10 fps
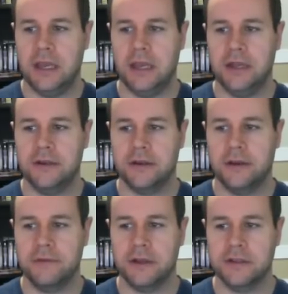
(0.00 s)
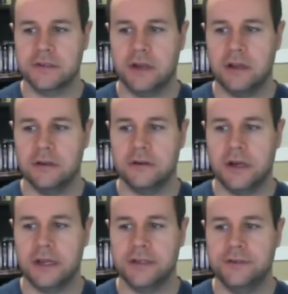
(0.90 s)
and I've got this color
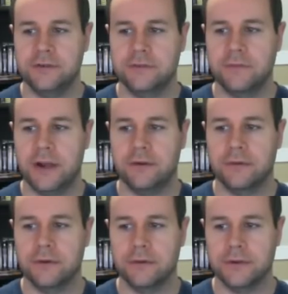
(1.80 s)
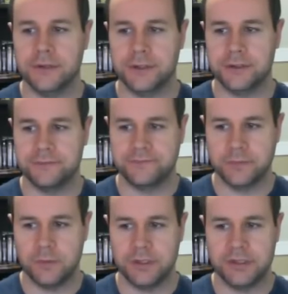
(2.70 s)
and I can choose red or orange,
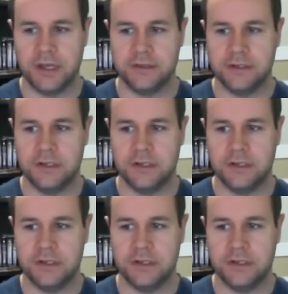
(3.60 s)
which is nice.